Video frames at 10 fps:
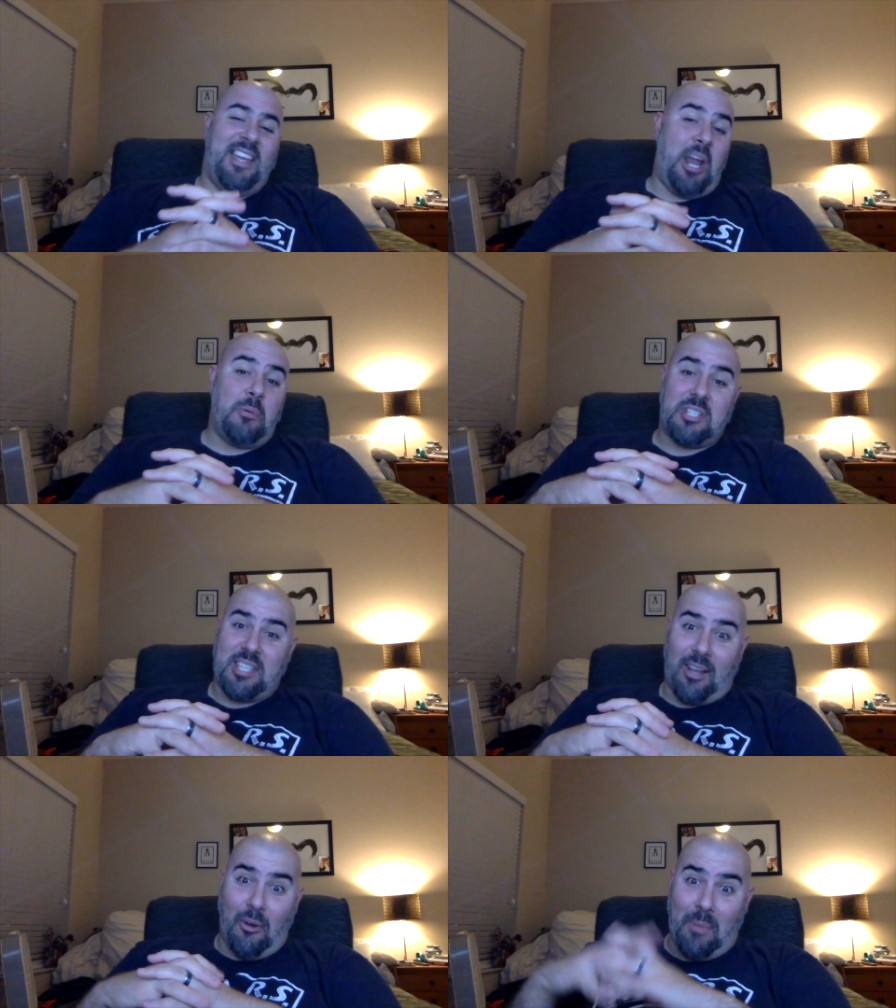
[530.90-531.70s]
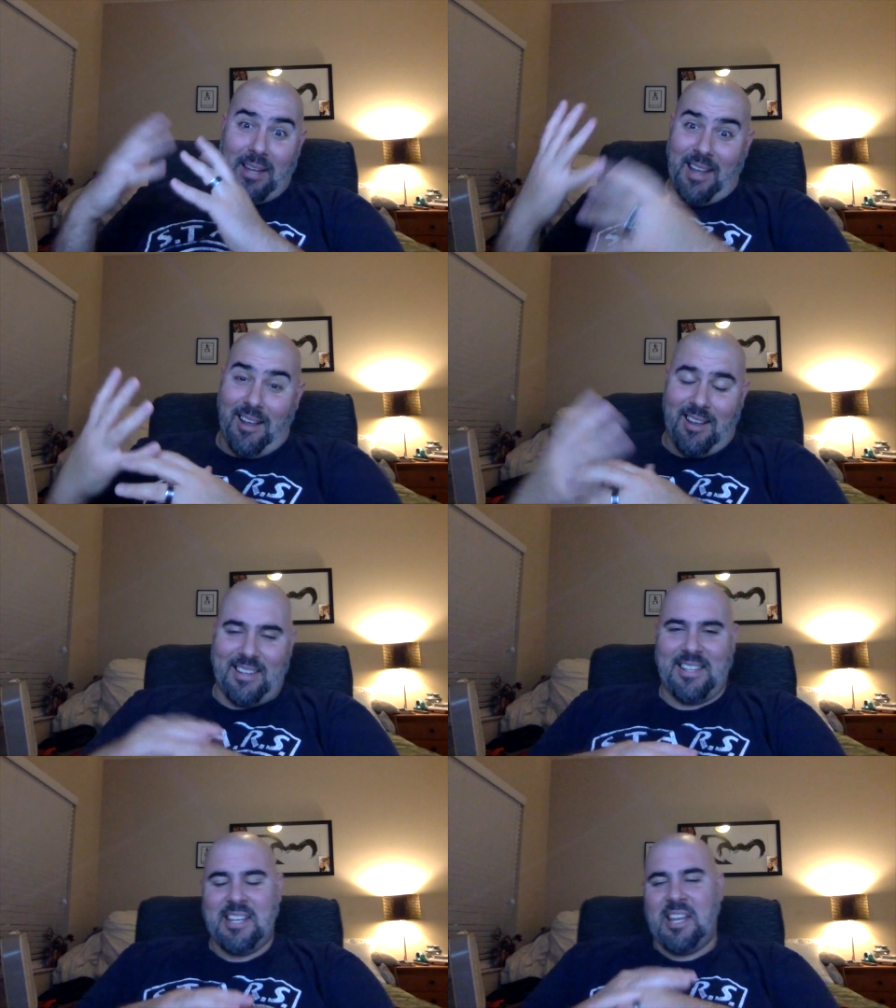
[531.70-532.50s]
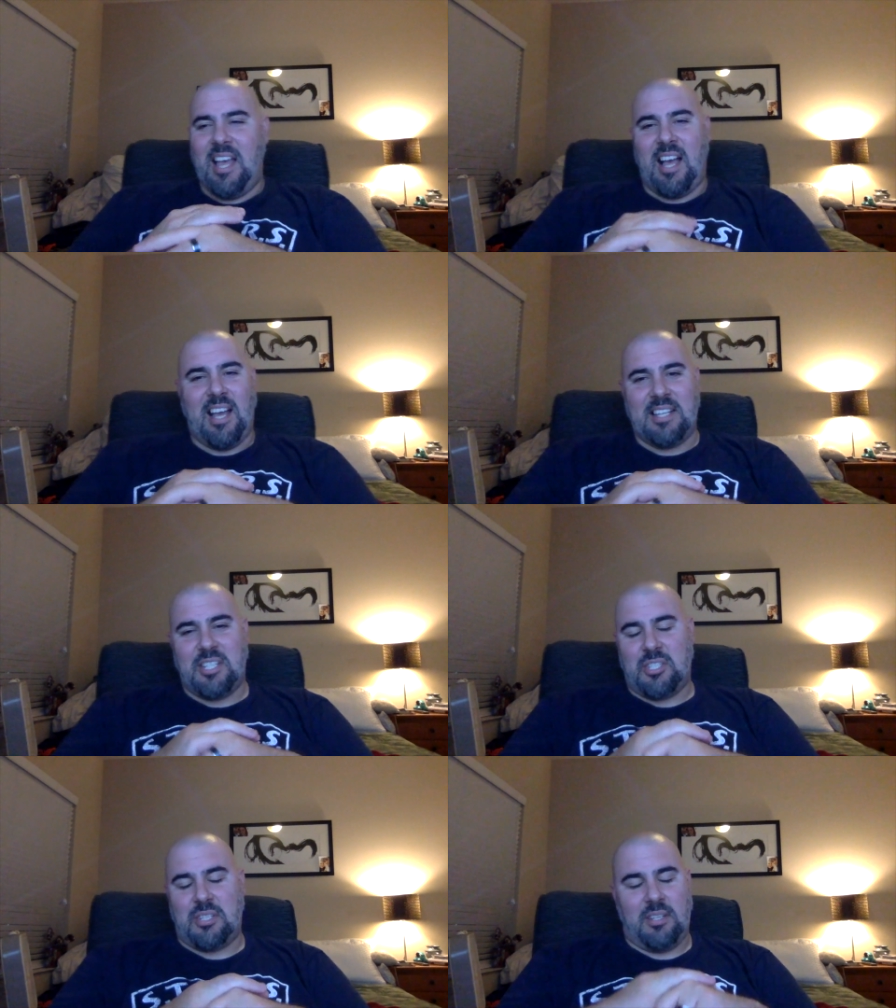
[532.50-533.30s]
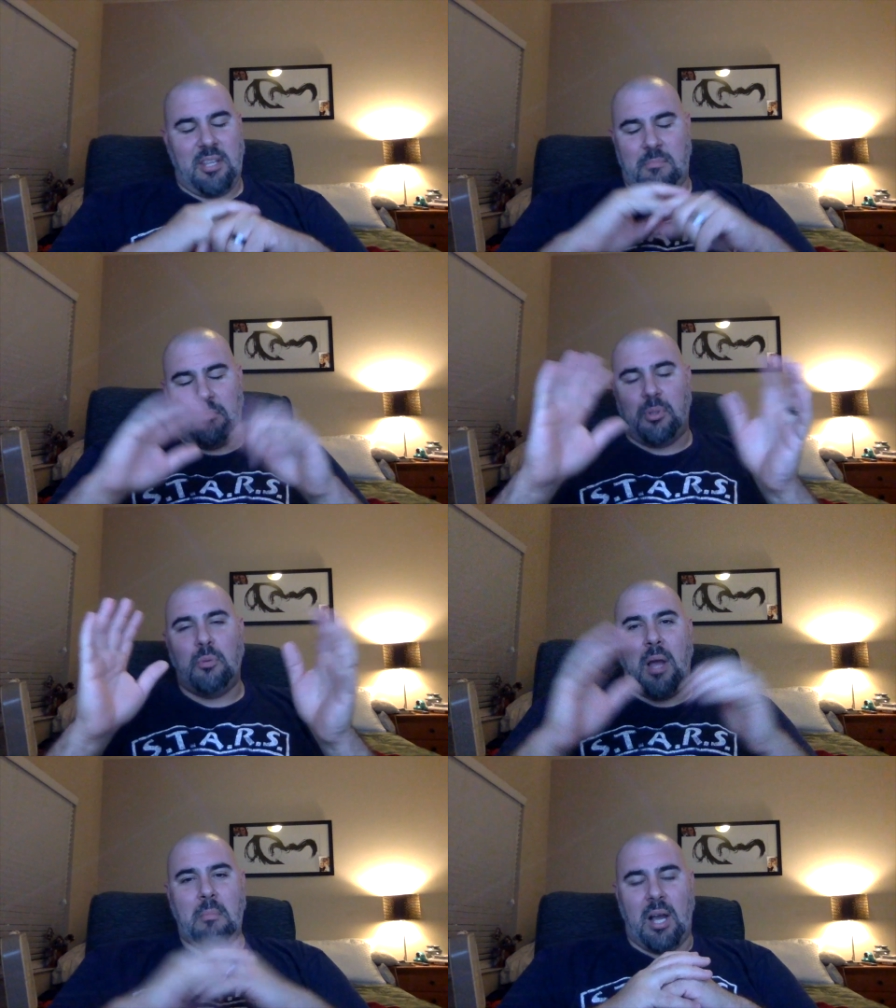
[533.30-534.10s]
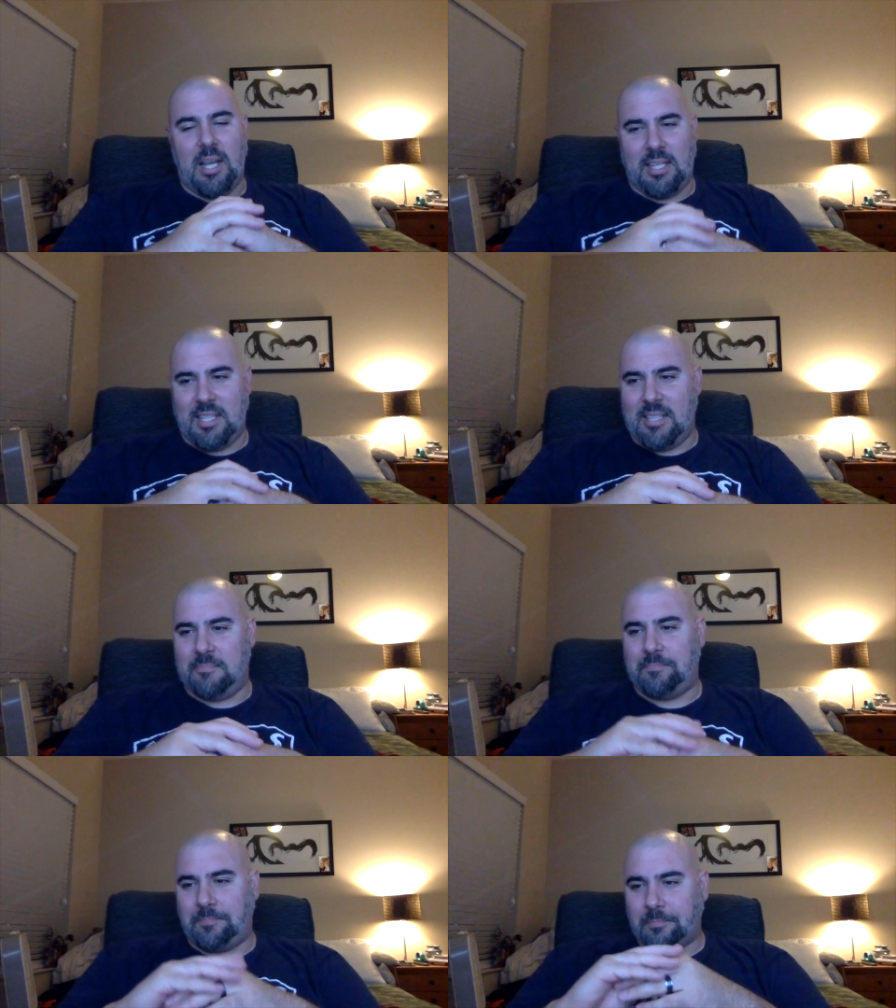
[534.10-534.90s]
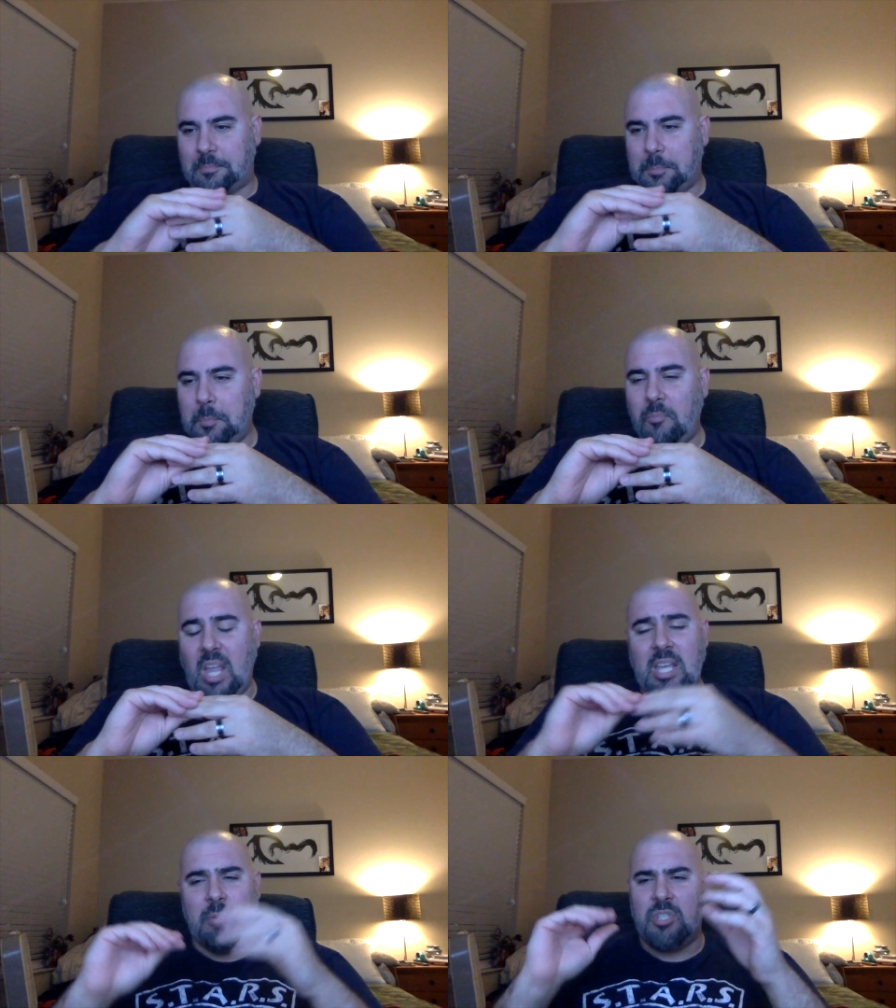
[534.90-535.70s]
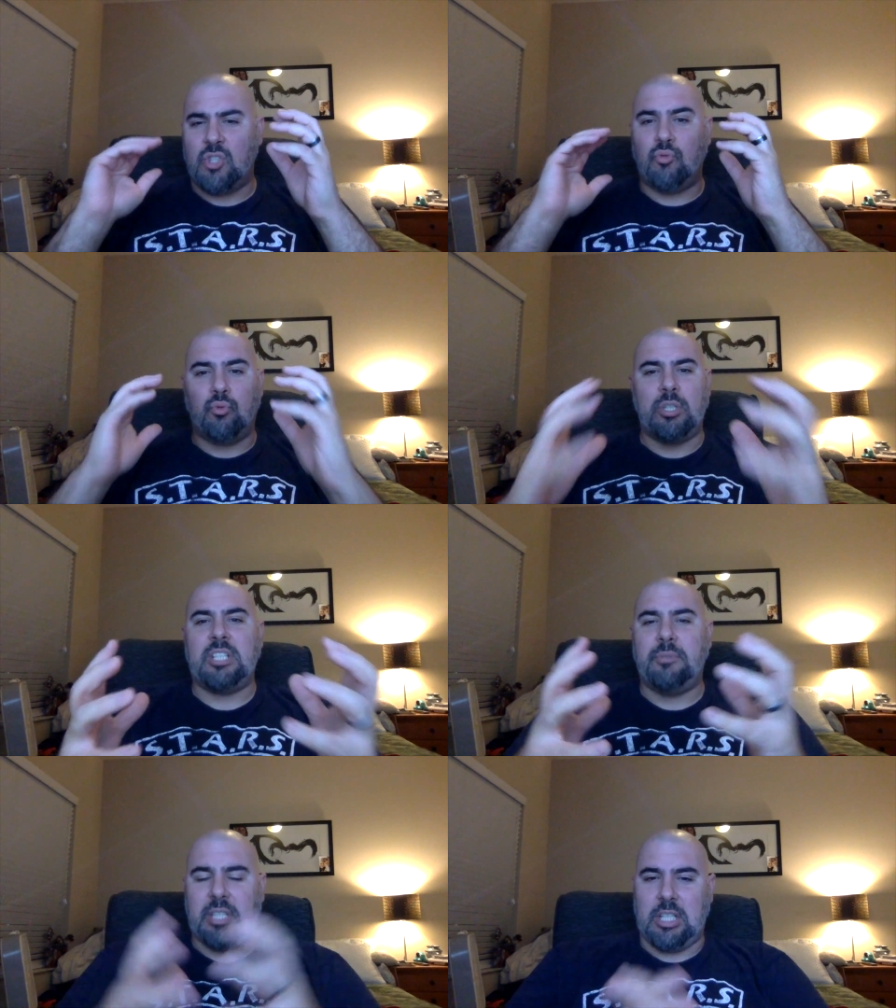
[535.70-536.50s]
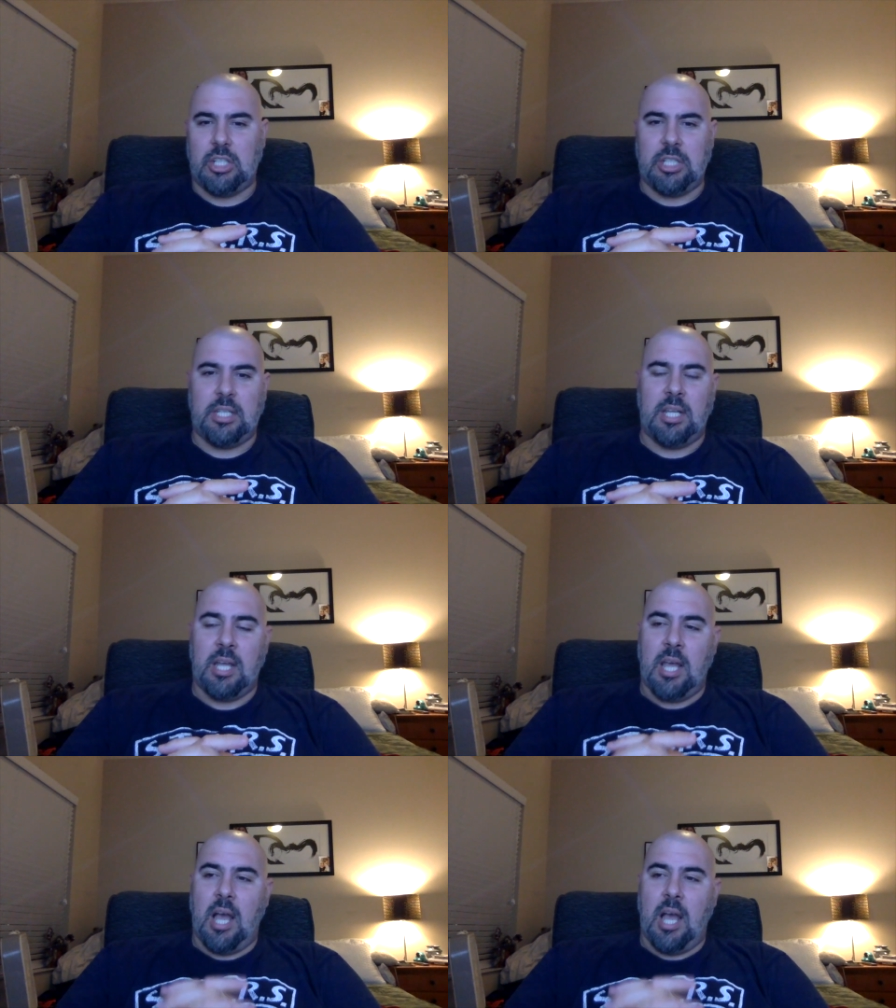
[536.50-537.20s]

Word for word: And I was just like, oh my God. I, I just, it blew my mind. And it was just really, really good.